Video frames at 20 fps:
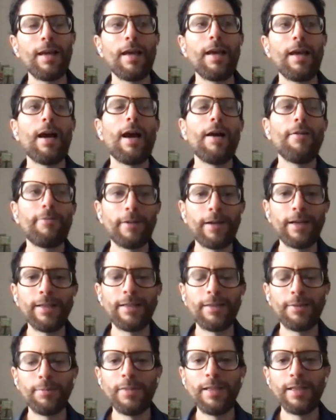I find
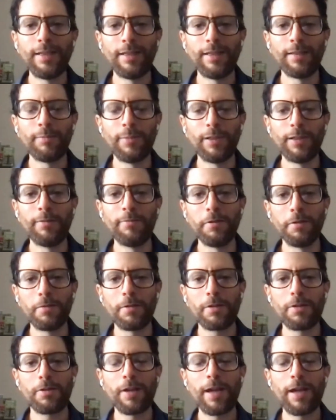to be a bit of a
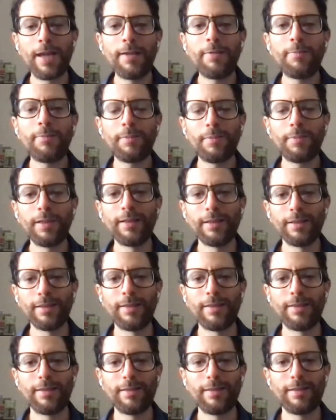shame,
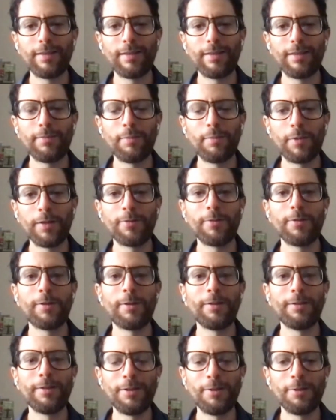because Montreal
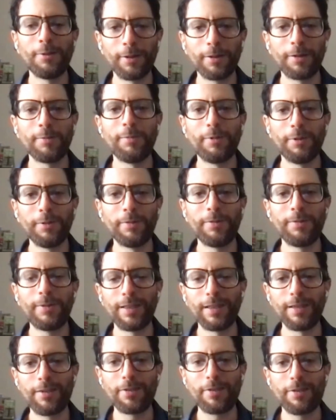and New York are both
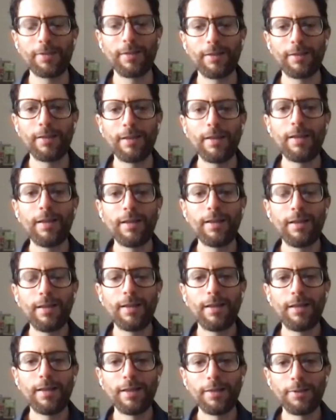such
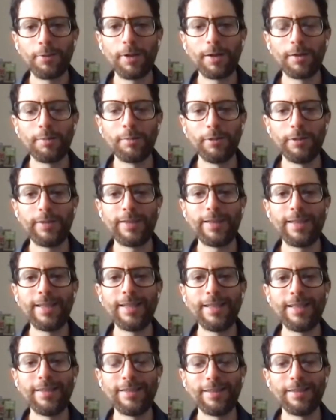incredible
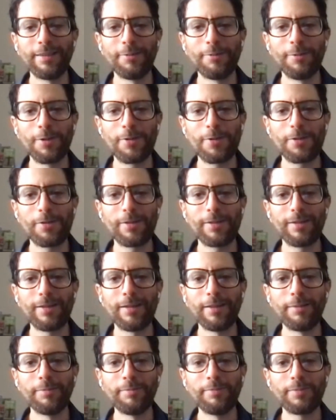cities, and
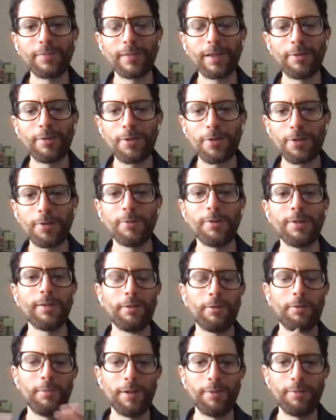I wish there was a
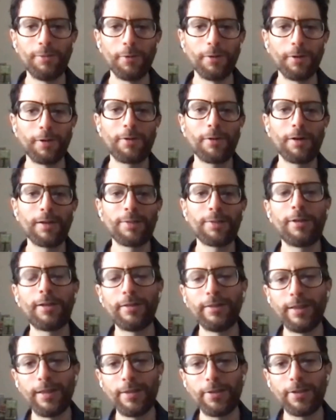little bit more cross
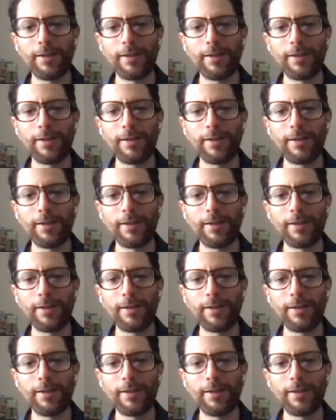pollination